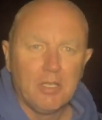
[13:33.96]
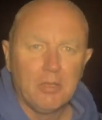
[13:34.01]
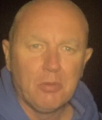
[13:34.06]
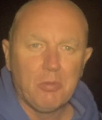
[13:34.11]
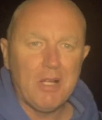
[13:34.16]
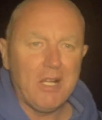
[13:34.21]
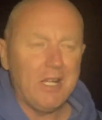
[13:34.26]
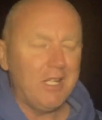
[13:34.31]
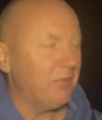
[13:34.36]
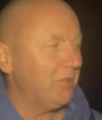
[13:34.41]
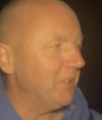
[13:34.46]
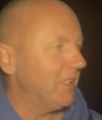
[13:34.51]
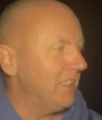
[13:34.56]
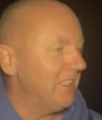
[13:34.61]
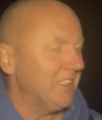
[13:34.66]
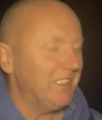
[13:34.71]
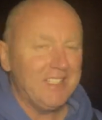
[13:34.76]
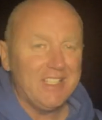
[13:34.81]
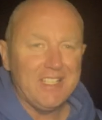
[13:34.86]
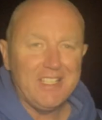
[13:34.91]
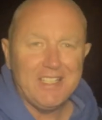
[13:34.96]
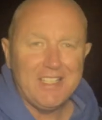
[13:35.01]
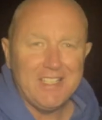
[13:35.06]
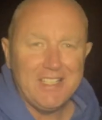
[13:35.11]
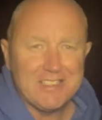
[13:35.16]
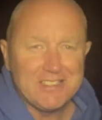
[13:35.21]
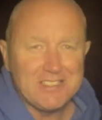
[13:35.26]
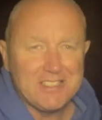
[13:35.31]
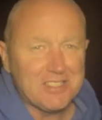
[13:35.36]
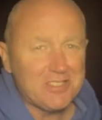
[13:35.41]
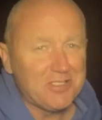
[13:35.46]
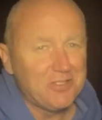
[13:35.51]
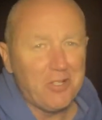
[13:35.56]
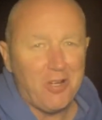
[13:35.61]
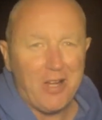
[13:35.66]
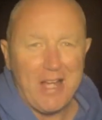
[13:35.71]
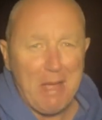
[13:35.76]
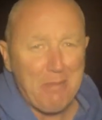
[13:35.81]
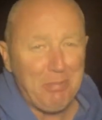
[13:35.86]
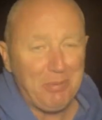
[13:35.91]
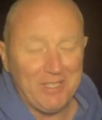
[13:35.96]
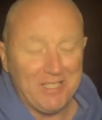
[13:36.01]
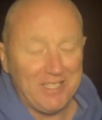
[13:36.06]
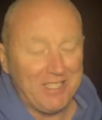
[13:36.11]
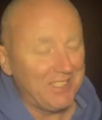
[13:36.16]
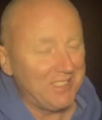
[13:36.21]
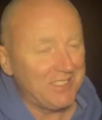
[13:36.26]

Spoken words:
Well, it's just not happening.